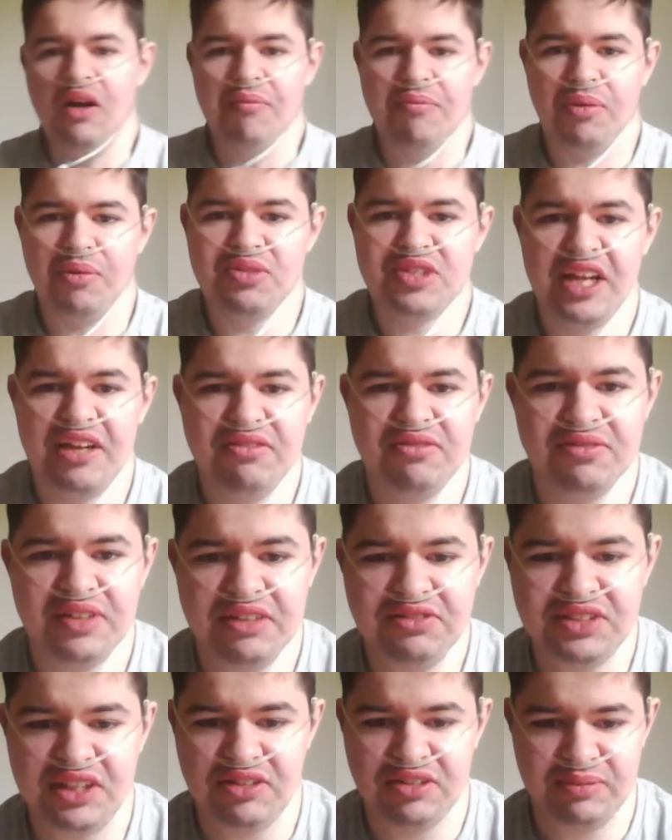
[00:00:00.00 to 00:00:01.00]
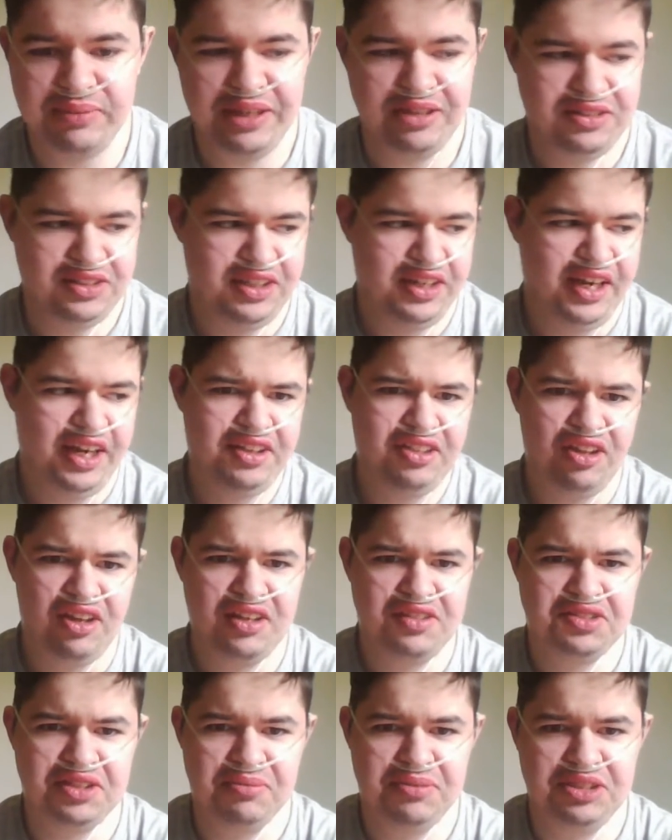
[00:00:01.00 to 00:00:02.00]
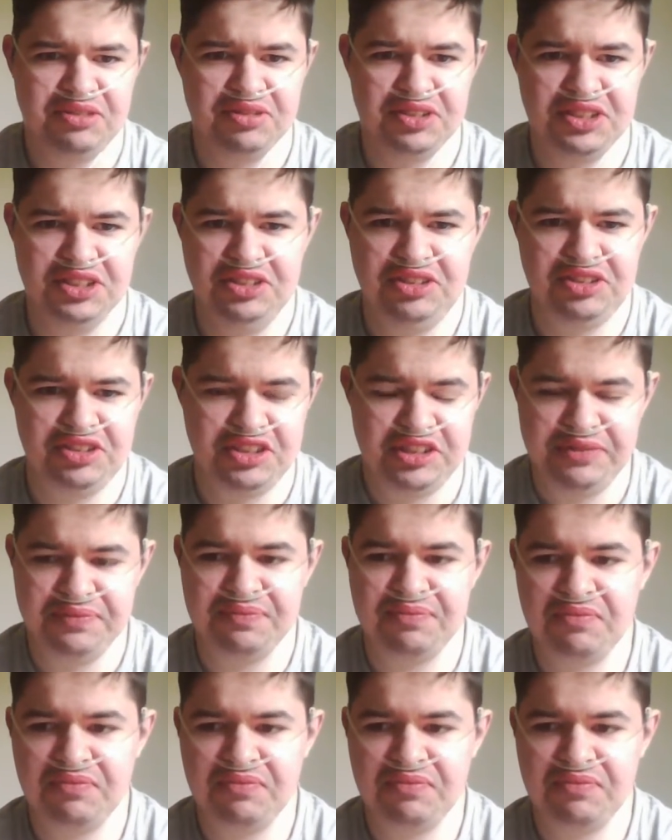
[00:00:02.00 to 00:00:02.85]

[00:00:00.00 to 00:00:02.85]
When I was out and about today, I thought of something really interesting.